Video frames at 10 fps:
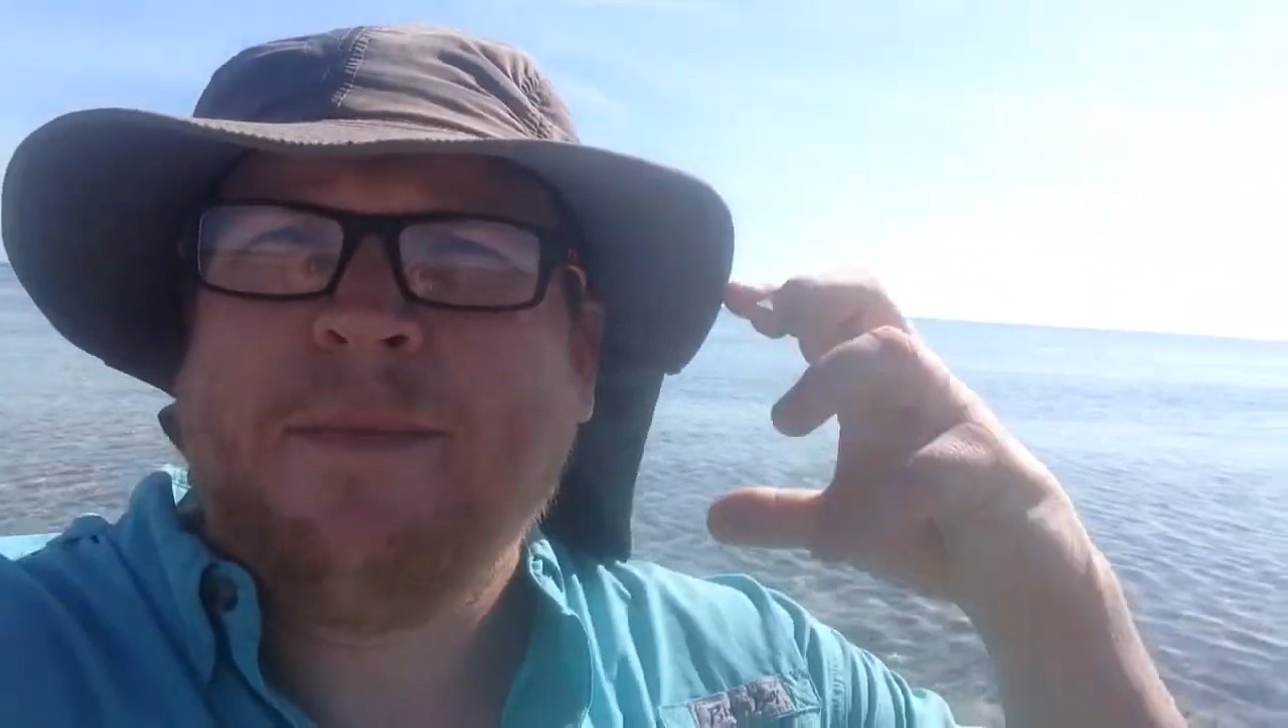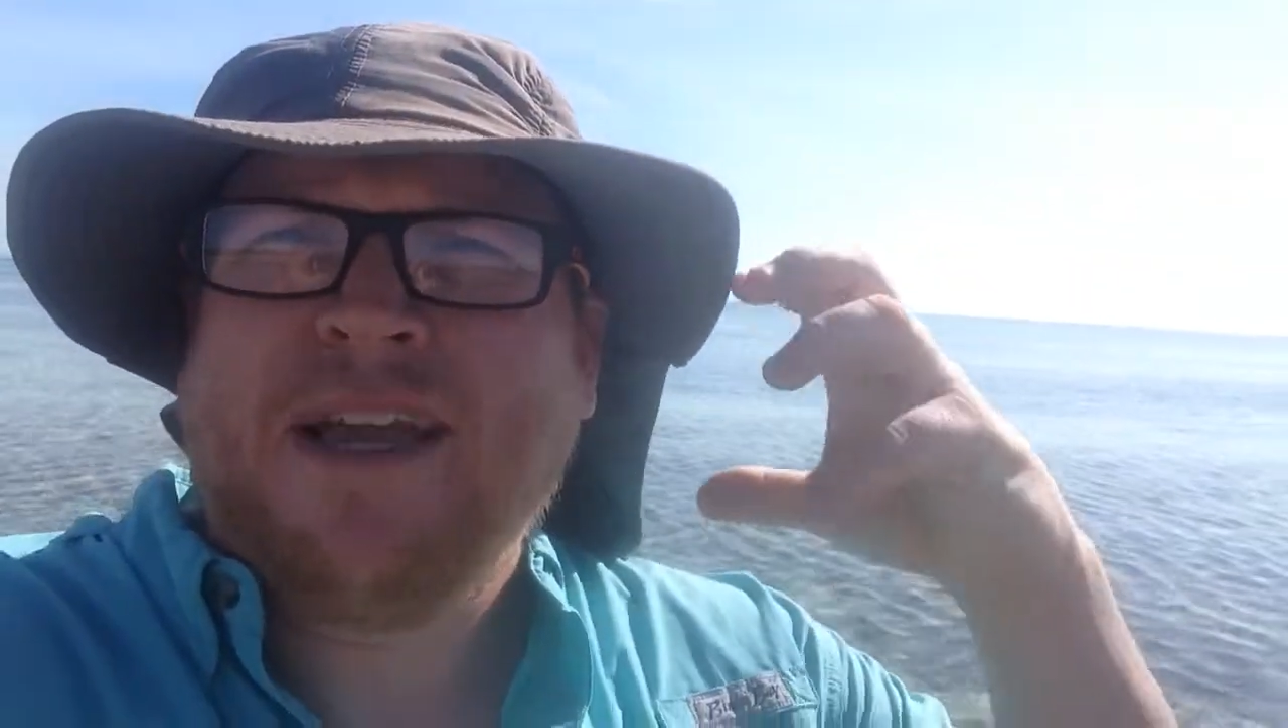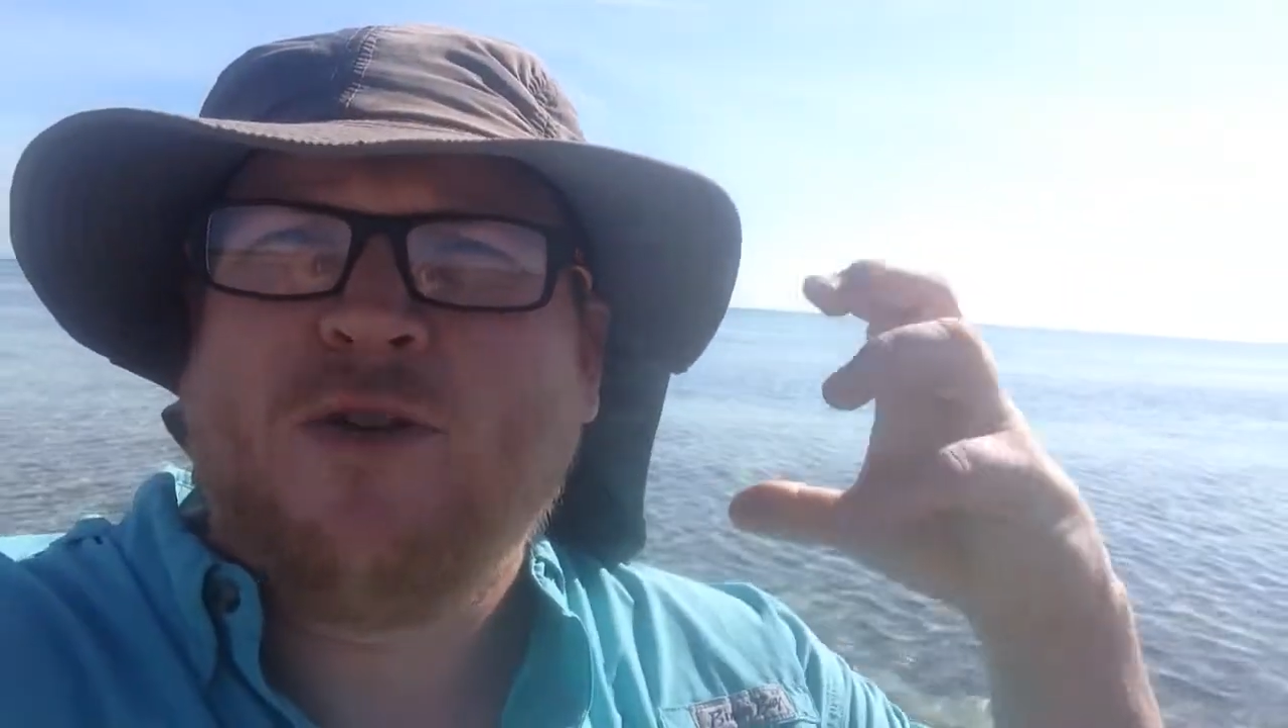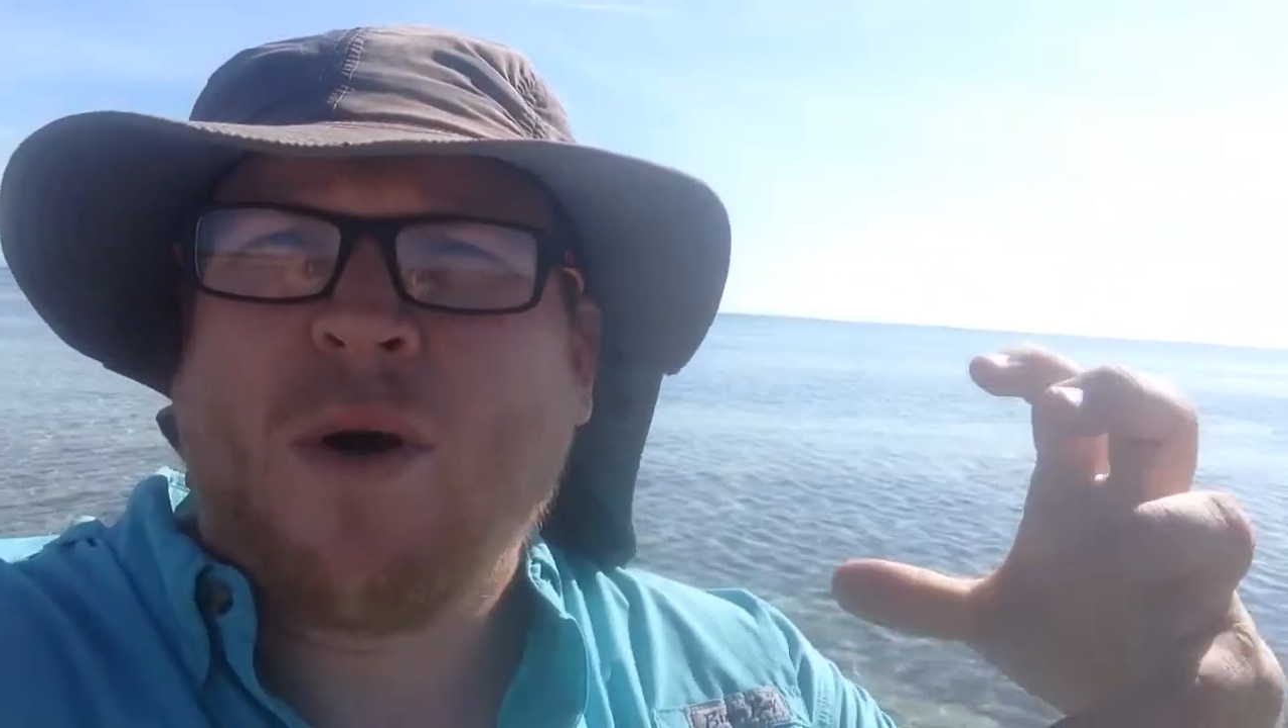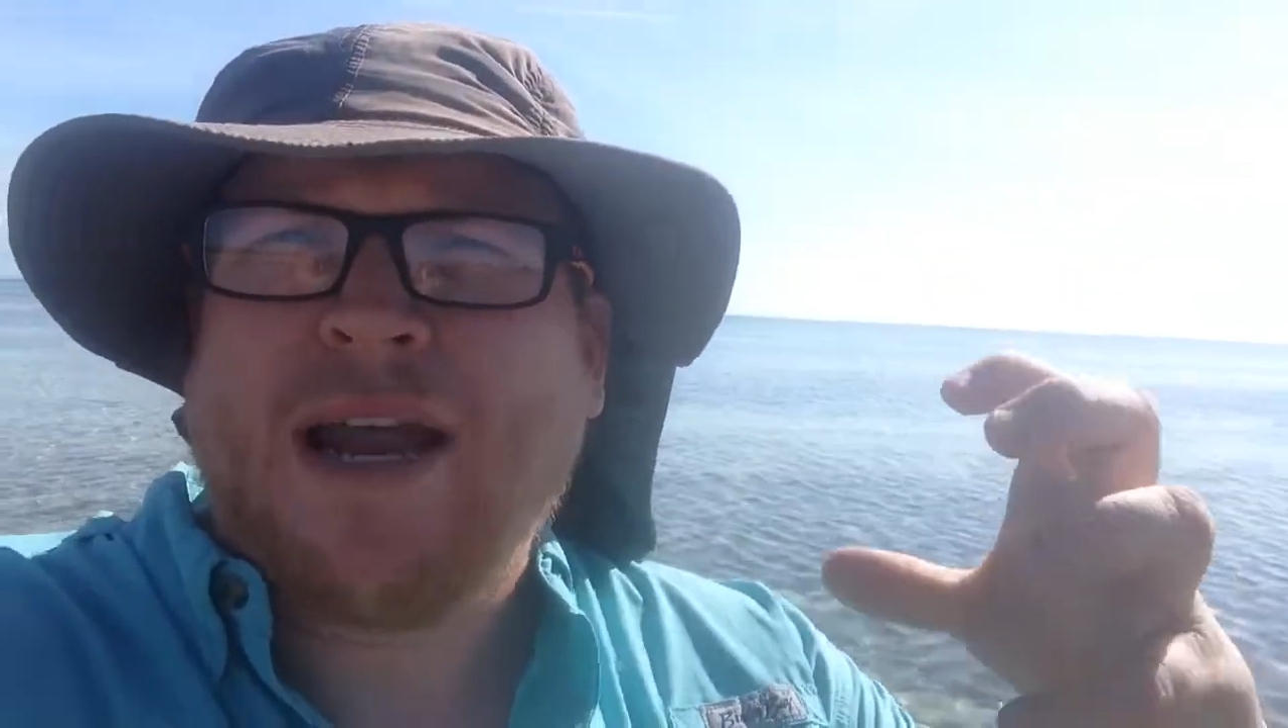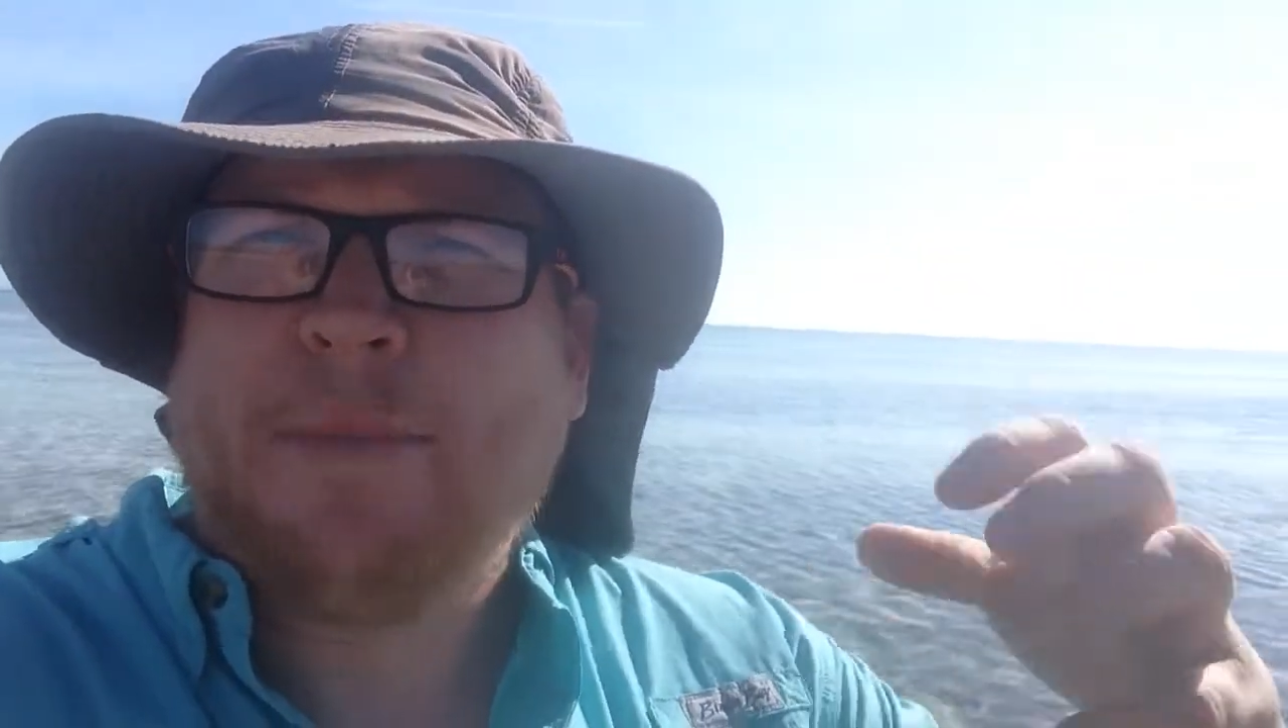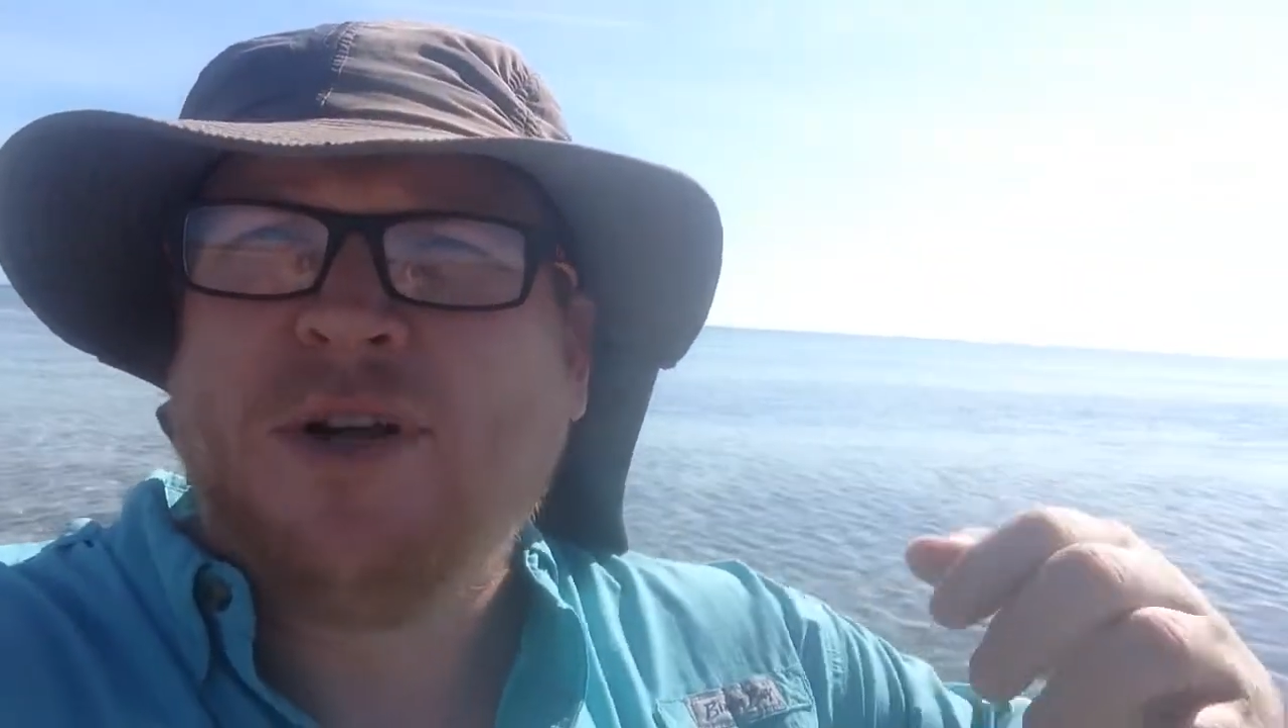be great.